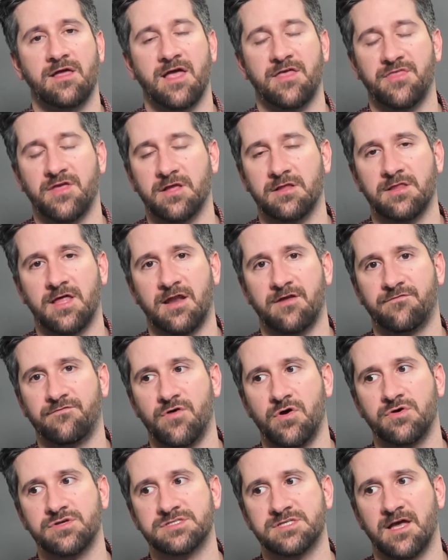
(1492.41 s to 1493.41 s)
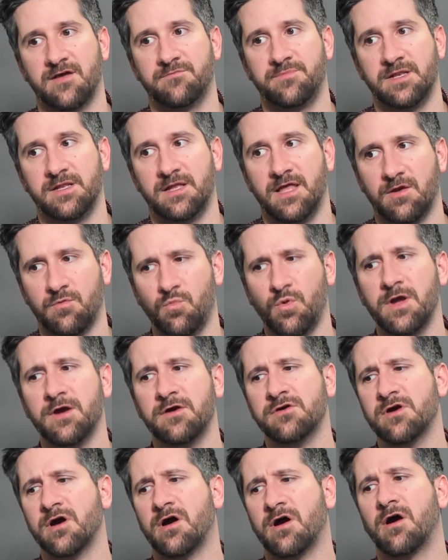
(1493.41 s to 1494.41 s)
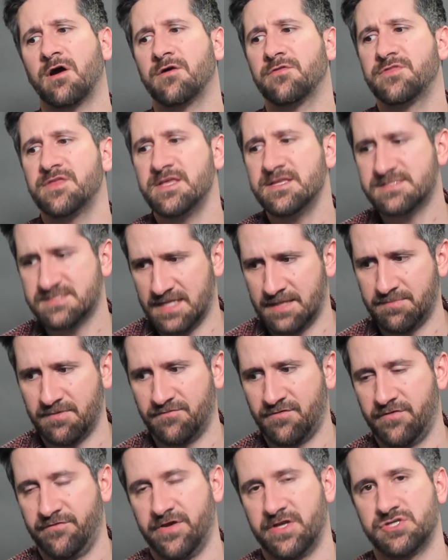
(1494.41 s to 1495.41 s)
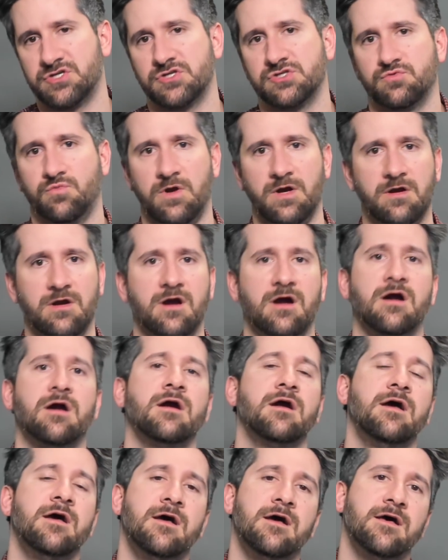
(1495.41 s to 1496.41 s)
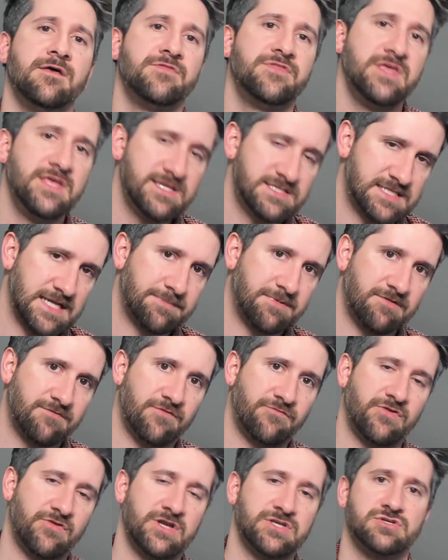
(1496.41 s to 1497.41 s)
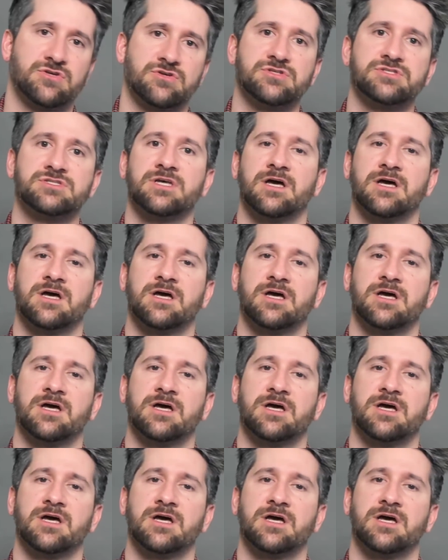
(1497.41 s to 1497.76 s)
I think a lot of folks have been like, where are these type of adventures? Where are these type of adventures?